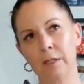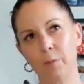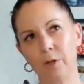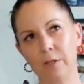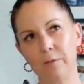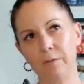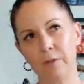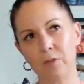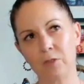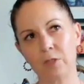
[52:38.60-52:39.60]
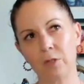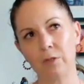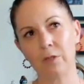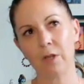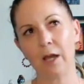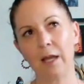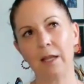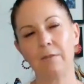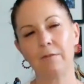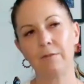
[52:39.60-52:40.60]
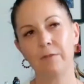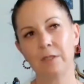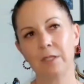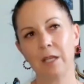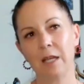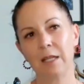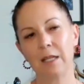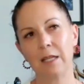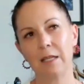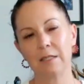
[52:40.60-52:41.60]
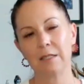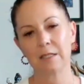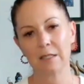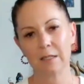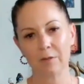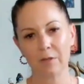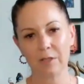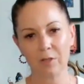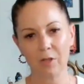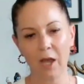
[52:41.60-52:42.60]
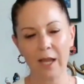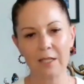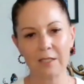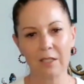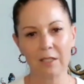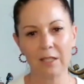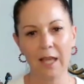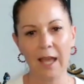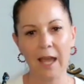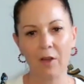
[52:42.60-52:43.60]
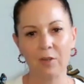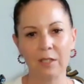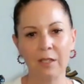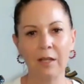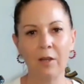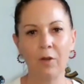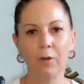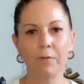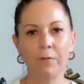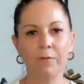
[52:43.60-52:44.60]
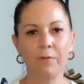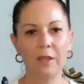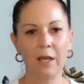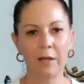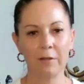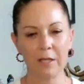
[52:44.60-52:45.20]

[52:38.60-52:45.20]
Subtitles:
The body feels so light, it feels like it's as light as a cloud or a feather,